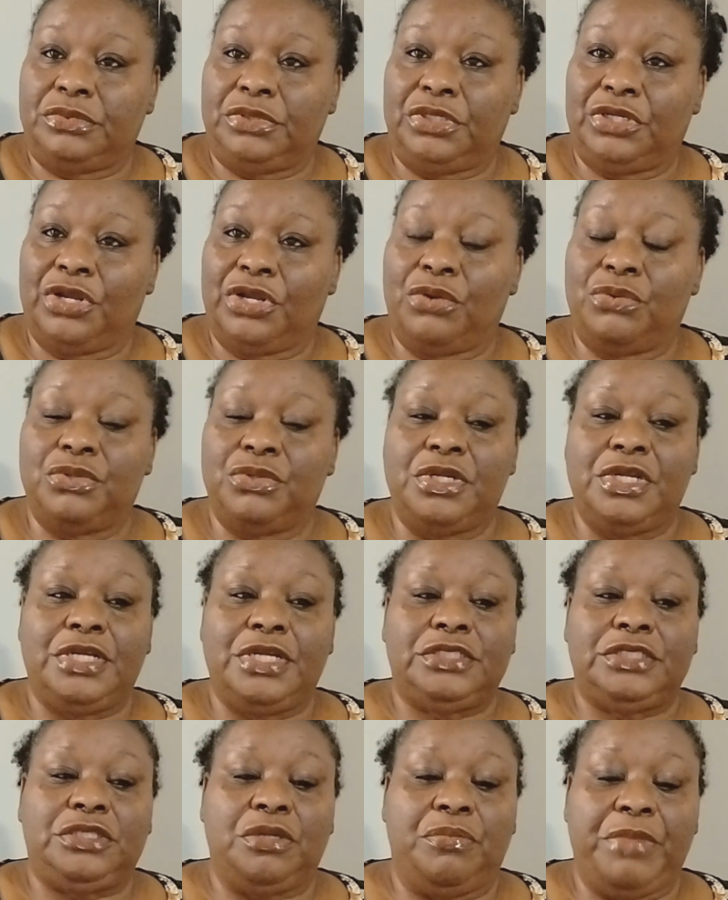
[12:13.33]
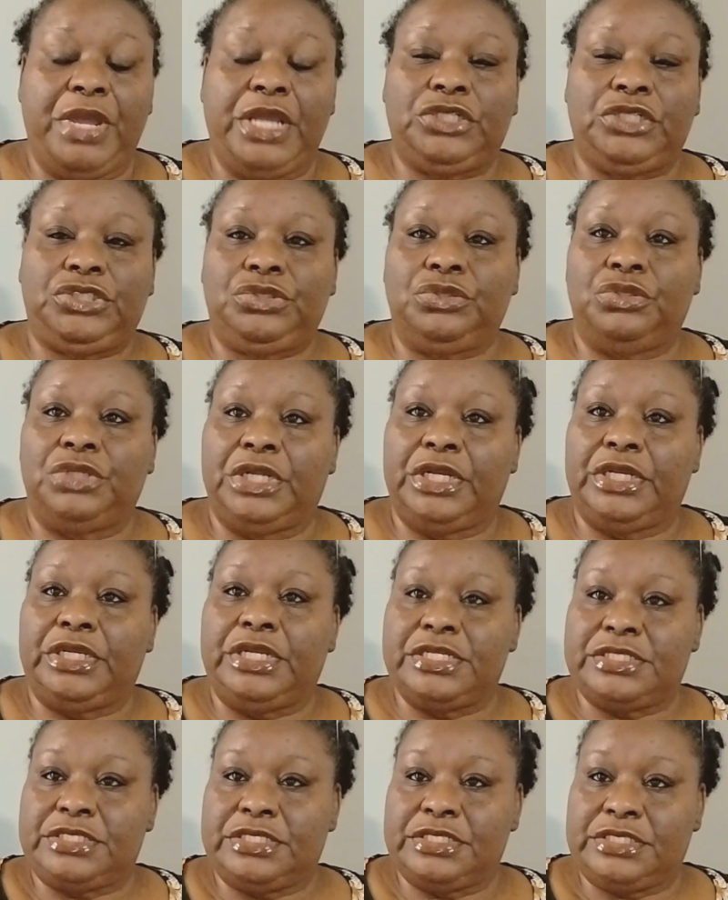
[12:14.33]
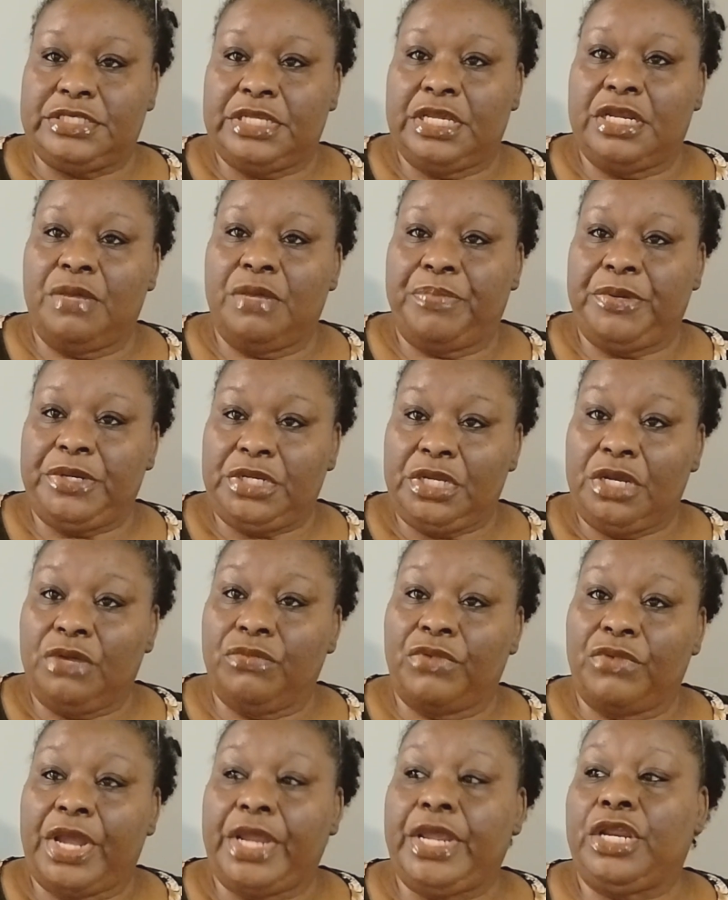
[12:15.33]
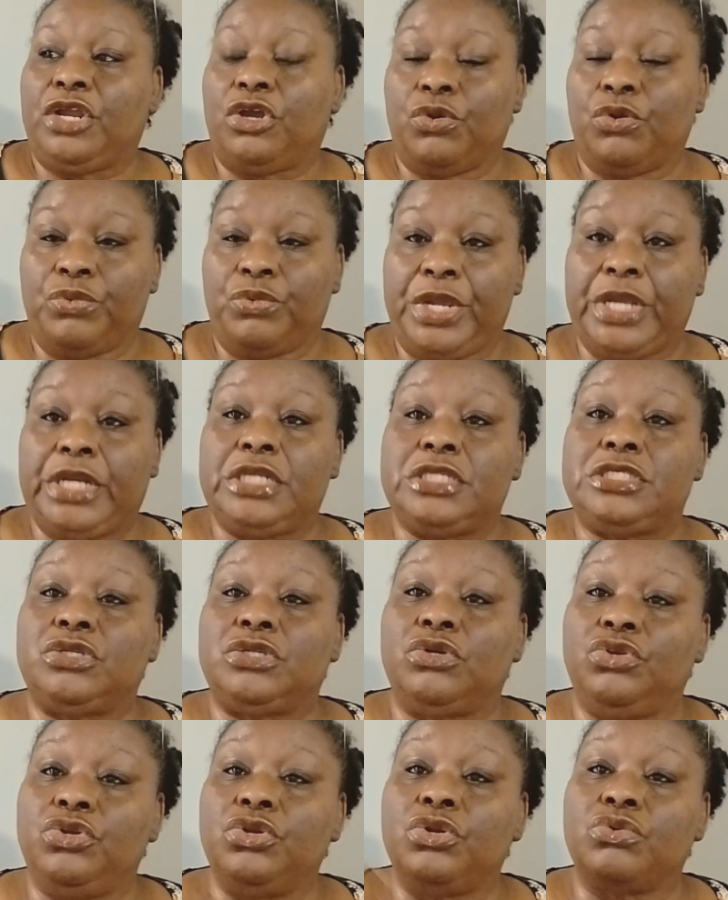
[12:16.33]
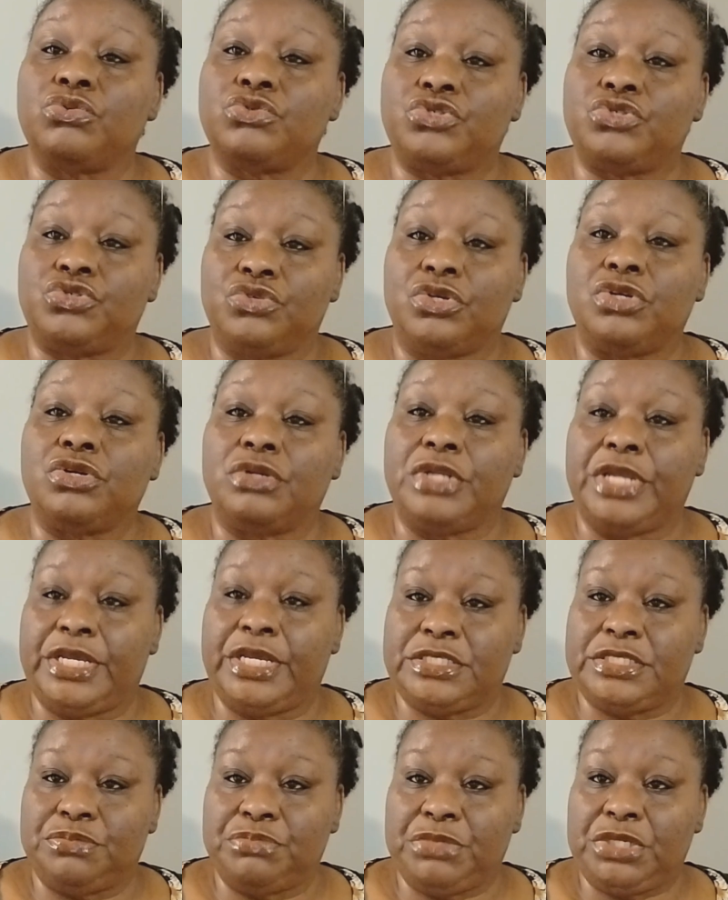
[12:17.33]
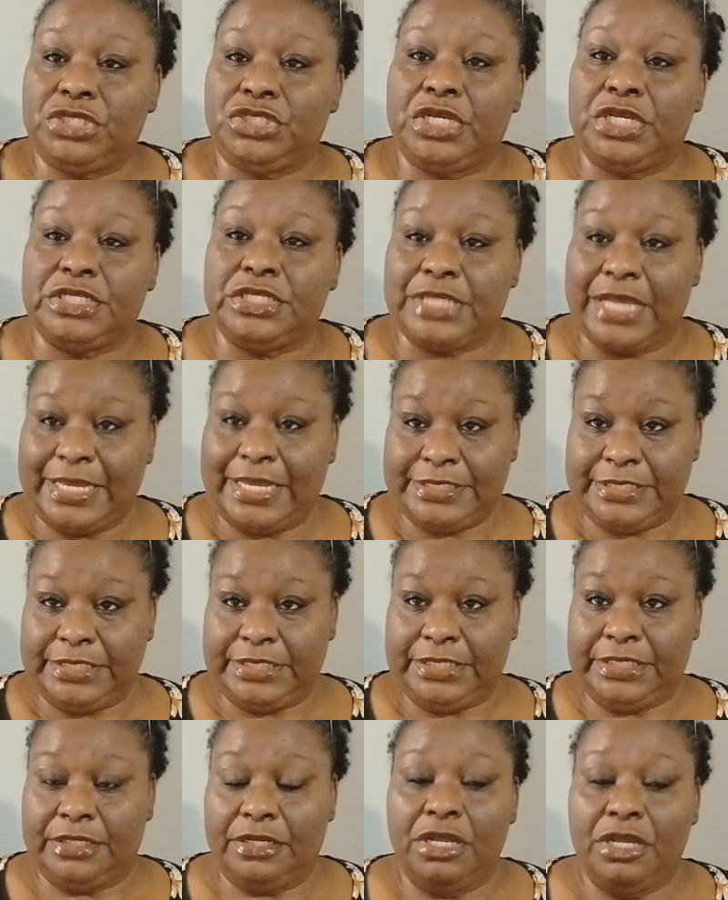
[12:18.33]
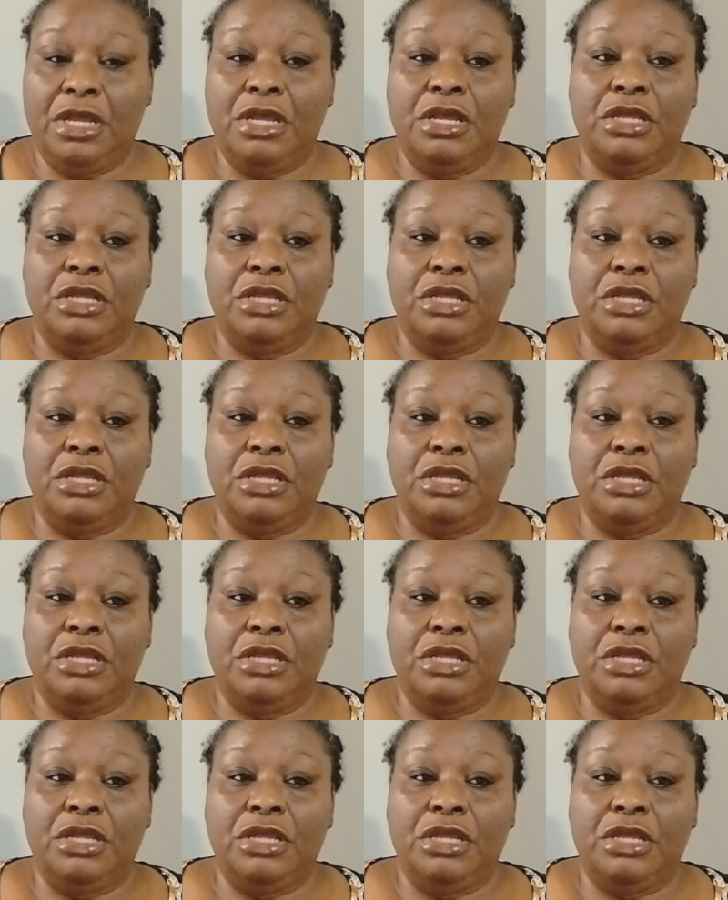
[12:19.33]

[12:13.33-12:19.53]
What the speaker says: to make sure that this is set up and done right and correctly so you don't struggle as much as I did.